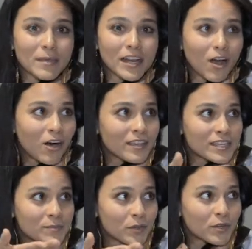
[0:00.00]
meet all
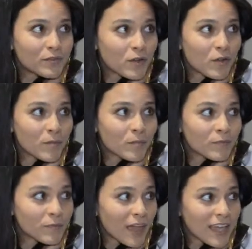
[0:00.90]
these beautiful
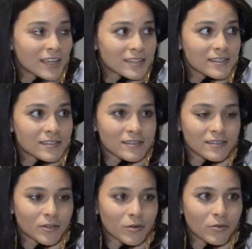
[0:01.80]
fans
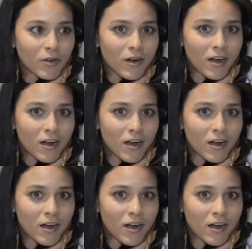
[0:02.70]
who are